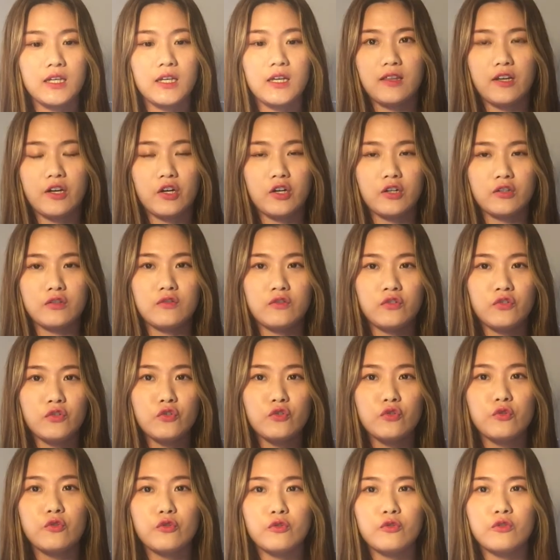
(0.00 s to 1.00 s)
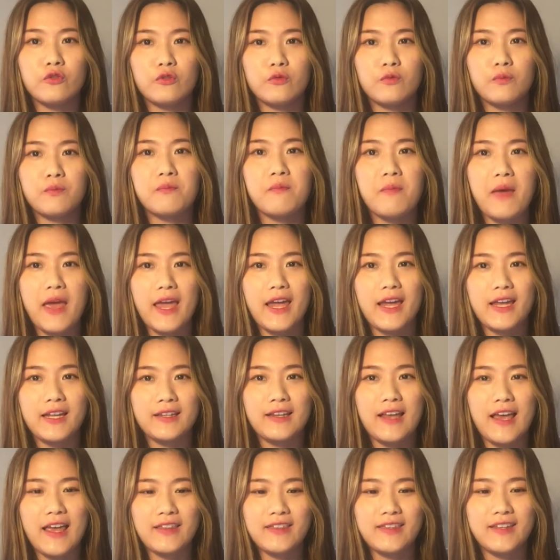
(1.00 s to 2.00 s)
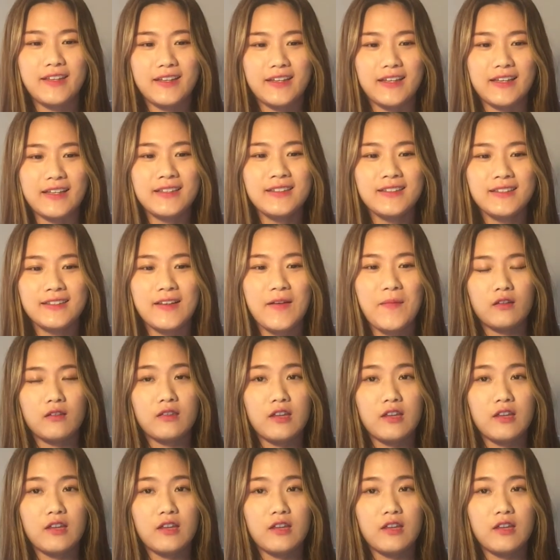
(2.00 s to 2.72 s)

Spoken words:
There are two main entities.